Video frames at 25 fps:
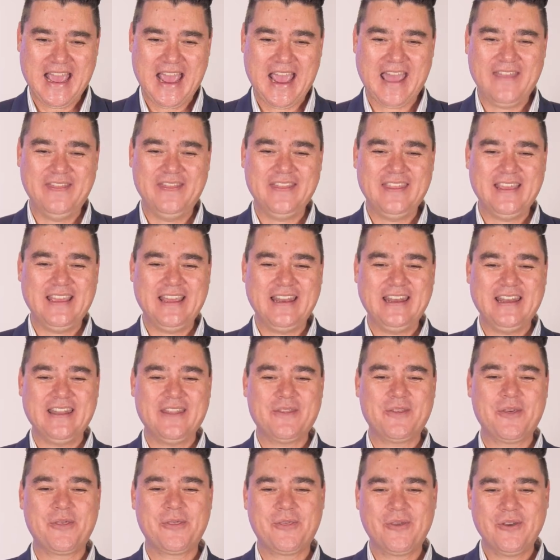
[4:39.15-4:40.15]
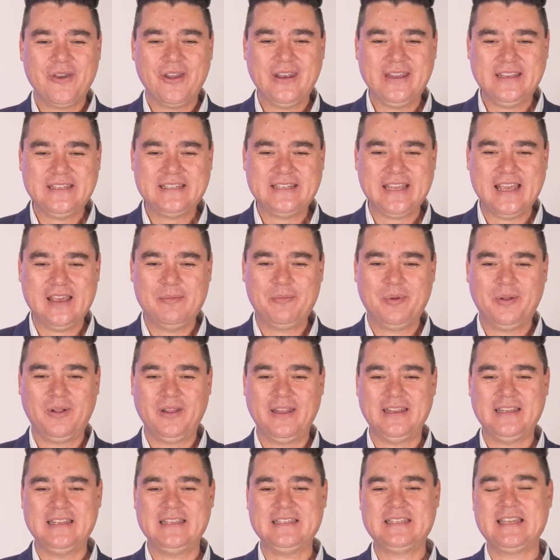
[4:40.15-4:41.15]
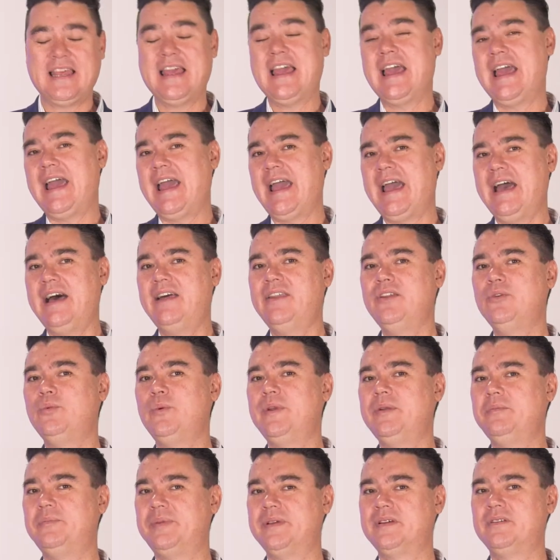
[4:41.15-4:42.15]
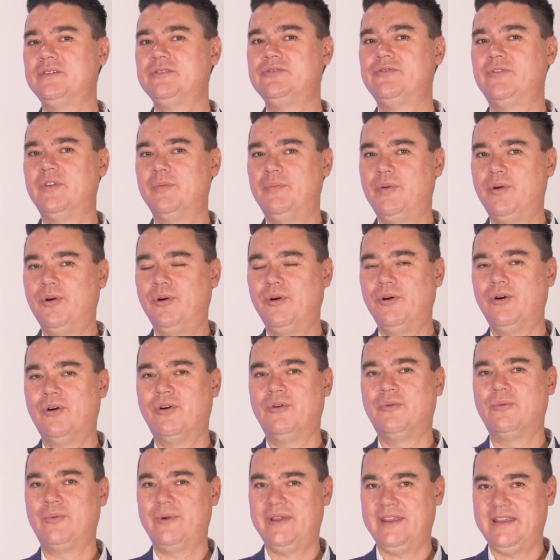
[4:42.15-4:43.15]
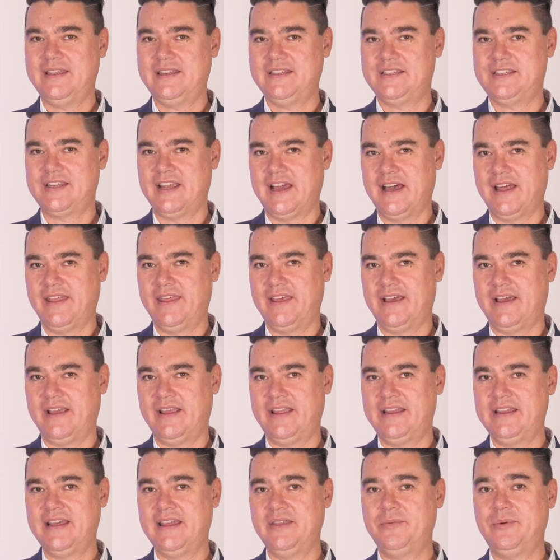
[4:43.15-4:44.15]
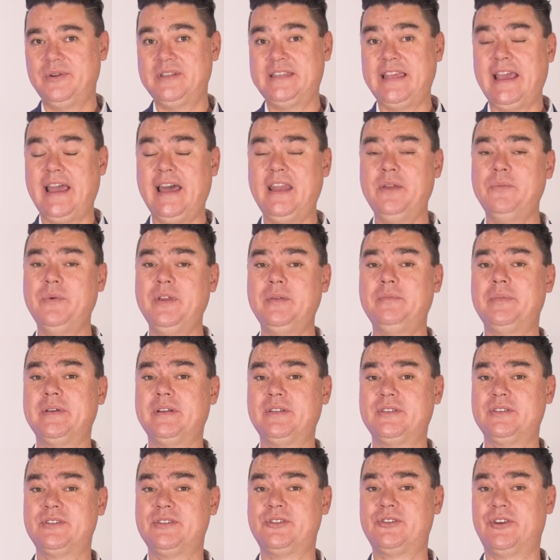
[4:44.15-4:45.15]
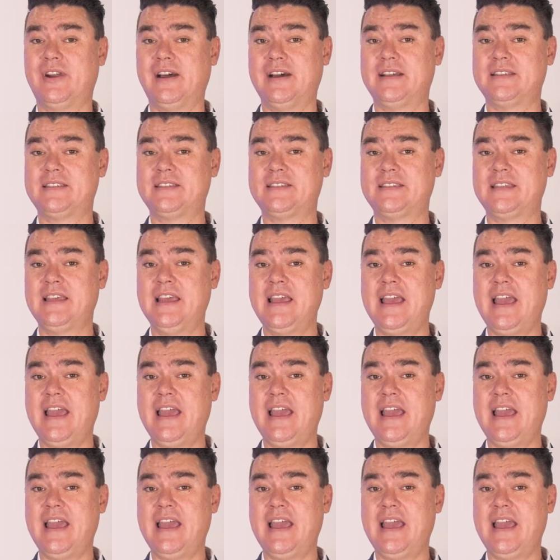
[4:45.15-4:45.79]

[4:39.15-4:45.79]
And then the third example is how do we build rapport with each other? In other words, how do we build trust?